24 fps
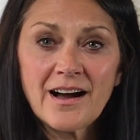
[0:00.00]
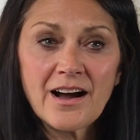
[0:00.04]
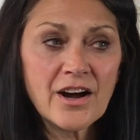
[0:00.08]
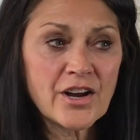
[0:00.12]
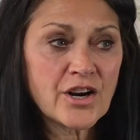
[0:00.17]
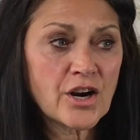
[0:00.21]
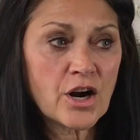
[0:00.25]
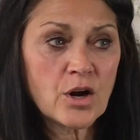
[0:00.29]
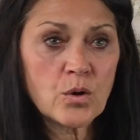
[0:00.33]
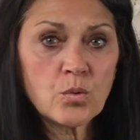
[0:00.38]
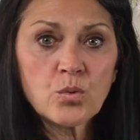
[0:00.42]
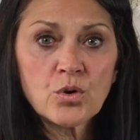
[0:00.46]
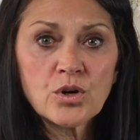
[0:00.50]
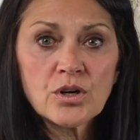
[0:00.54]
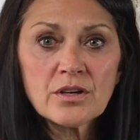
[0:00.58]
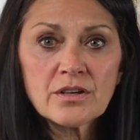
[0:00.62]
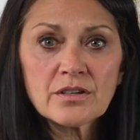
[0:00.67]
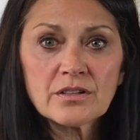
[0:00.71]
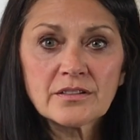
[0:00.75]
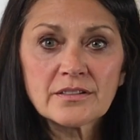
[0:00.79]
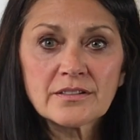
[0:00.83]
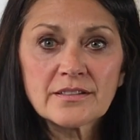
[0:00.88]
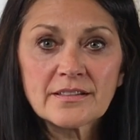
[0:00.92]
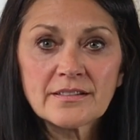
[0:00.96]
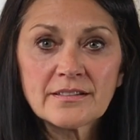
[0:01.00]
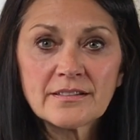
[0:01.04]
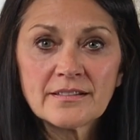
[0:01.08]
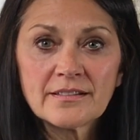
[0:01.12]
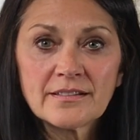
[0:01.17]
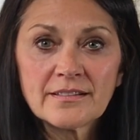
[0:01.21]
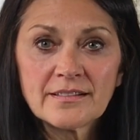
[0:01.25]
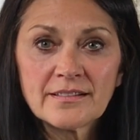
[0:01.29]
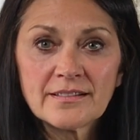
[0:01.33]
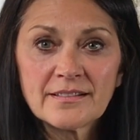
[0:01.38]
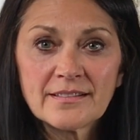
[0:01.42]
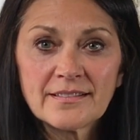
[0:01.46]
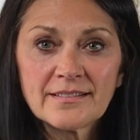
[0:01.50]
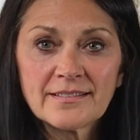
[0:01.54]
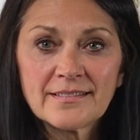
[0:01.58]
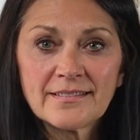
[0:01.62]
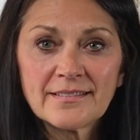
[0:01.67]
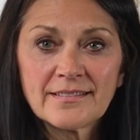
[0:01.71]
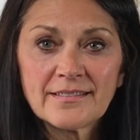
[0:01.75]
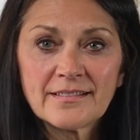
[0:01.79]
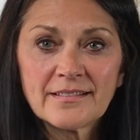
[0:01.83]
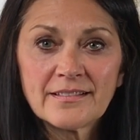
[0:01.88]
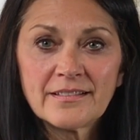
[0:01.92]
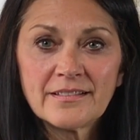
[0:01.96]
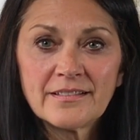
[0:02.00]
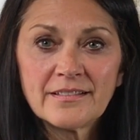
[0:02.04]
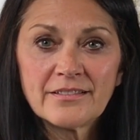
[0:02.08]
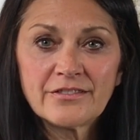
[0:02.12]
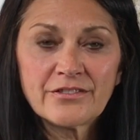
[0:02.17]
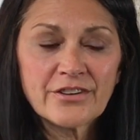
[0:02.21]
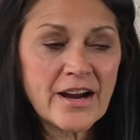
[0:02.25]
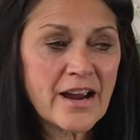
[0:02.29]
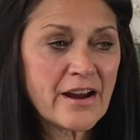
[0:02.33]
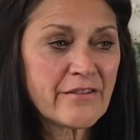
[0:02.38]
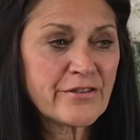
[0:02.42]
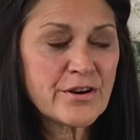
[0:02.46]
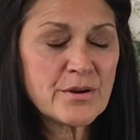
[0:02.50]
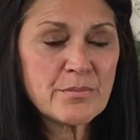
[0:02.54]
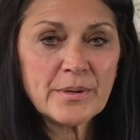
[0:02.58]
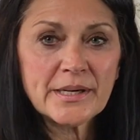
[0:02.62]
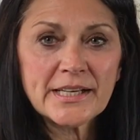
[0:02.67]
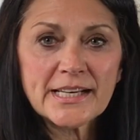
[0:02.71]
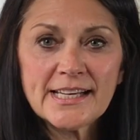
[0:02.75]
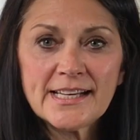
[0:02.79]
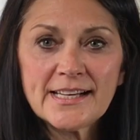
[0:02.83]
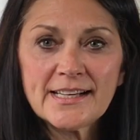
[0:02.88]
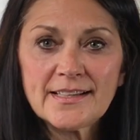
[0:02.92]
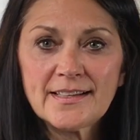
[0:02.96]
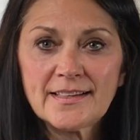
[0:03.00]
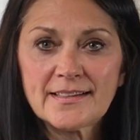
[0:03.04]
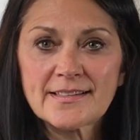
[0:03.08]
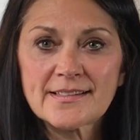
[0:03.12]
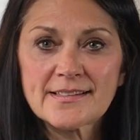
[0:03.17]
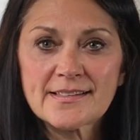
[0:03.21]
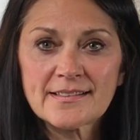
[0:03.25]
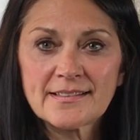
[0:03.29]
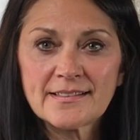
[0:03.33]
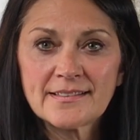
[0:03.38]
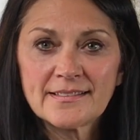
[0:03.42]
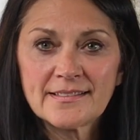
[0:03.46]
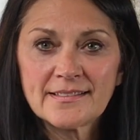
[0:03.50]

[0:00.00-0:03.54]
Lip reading: on our world for everybody else.